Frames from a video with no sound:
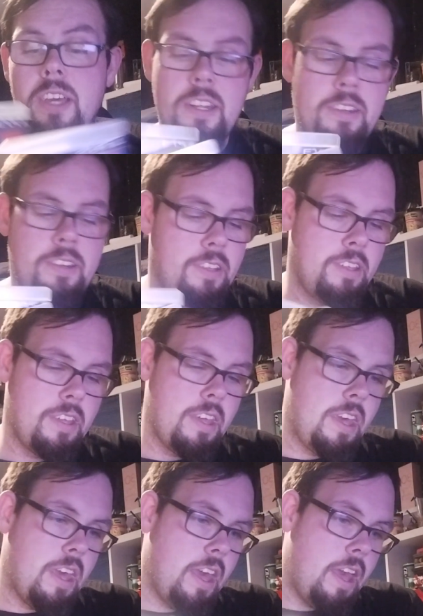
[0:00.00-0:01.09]
again.
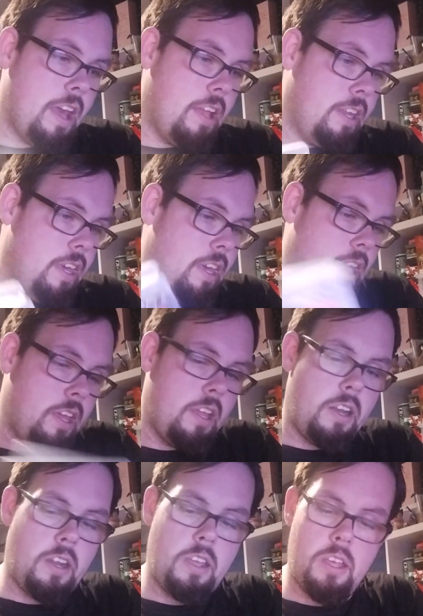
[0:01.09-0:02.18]
And
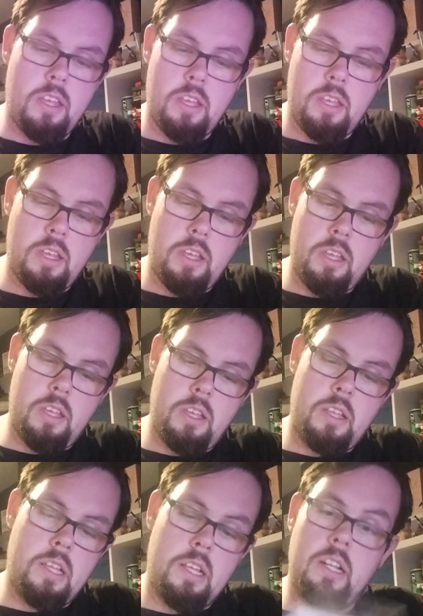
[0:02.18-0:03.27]
then a
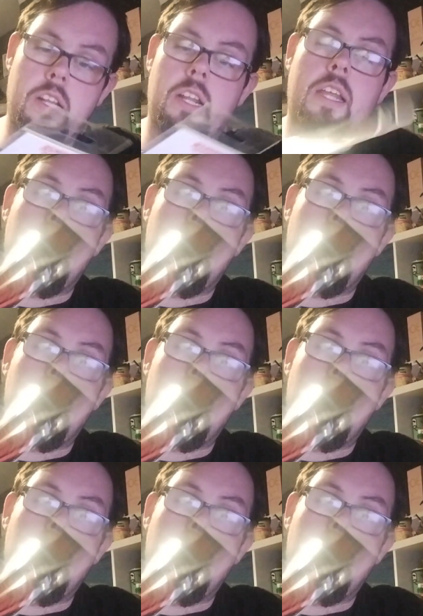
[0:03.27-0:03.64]
little